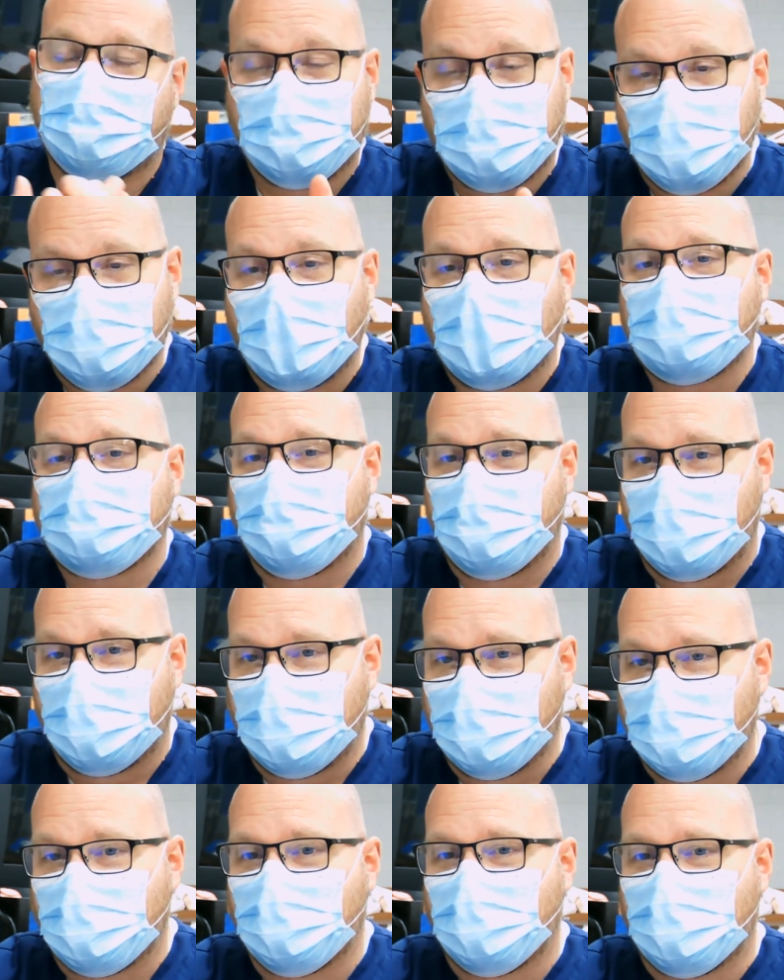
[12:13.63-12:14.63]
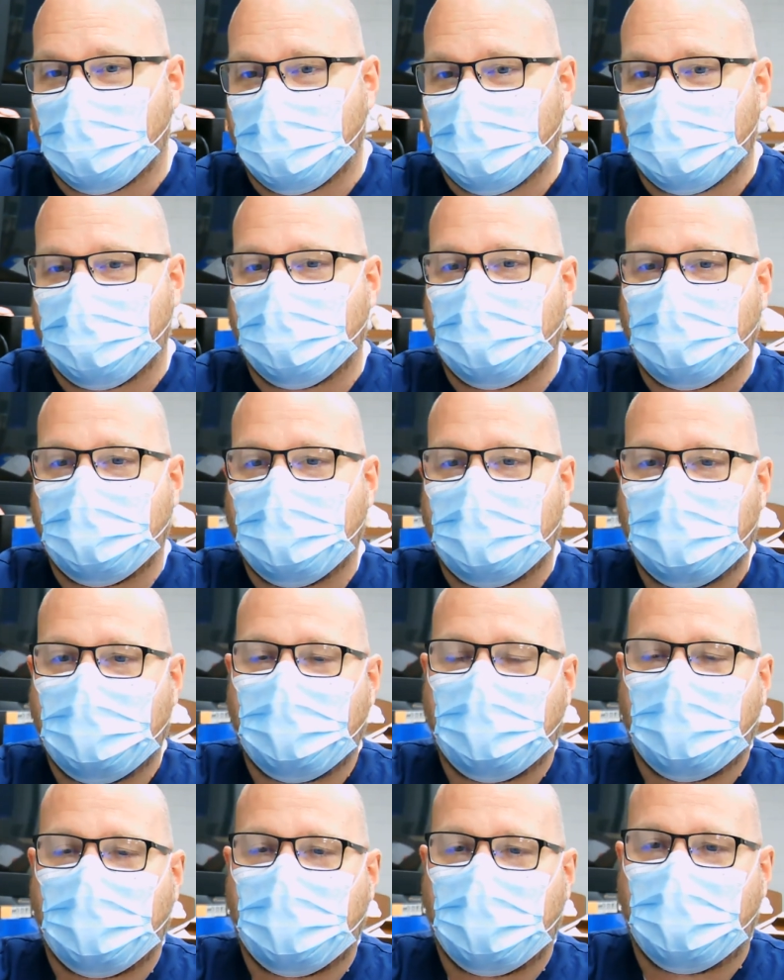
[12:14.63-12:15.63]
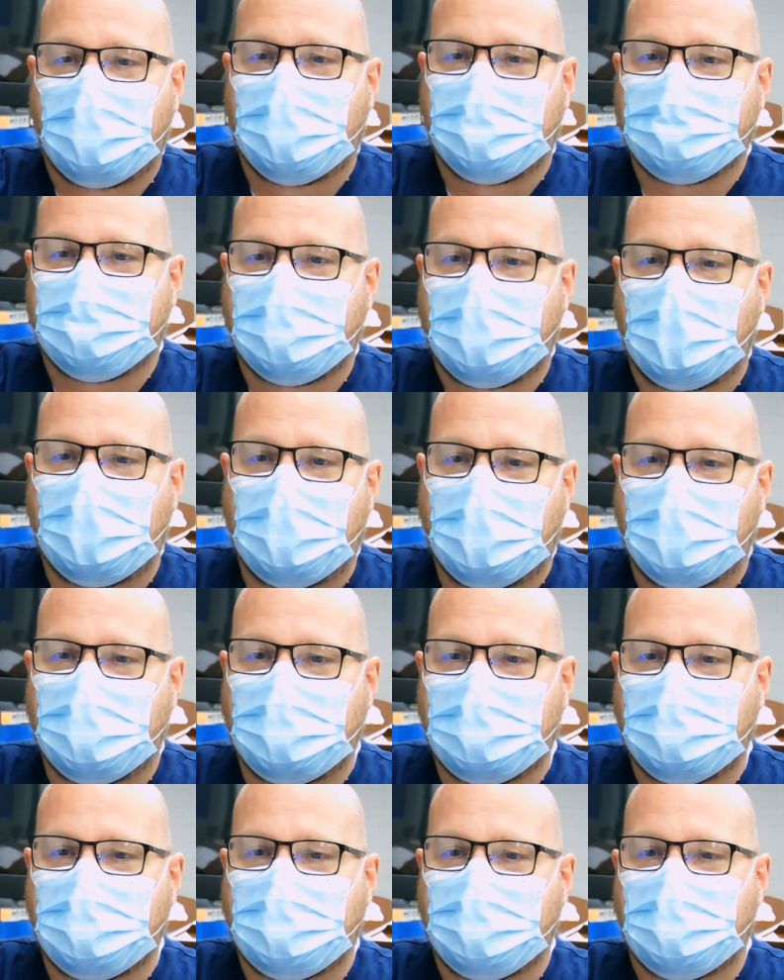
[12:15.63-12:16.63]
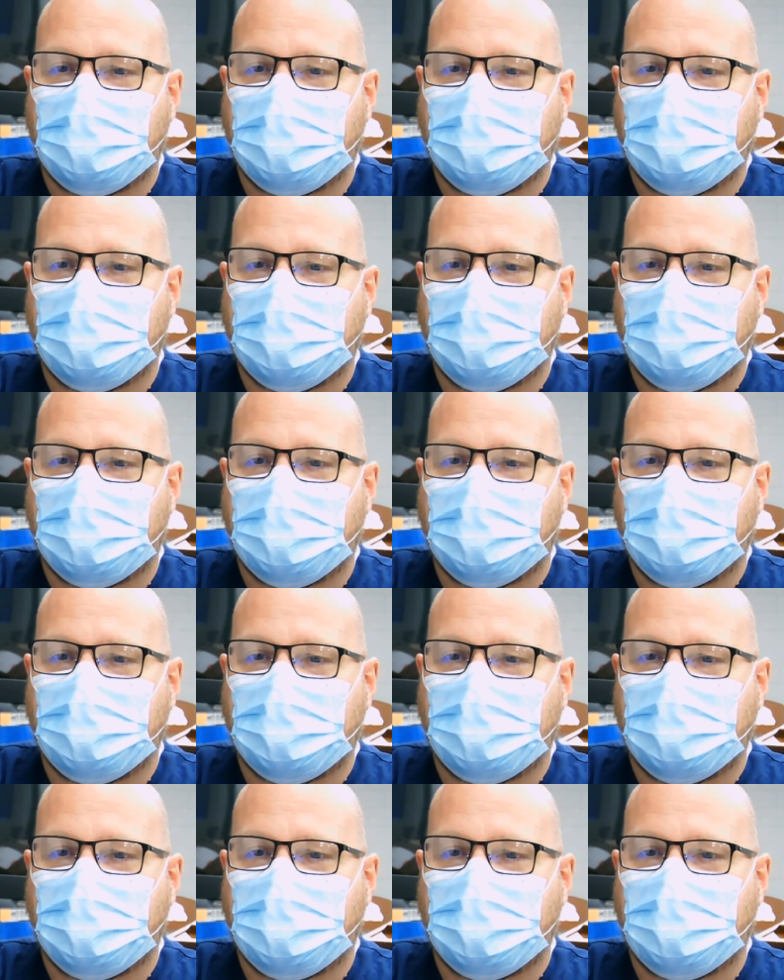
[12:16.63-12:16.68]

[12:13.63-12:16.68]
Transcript: Just fairly quickly. And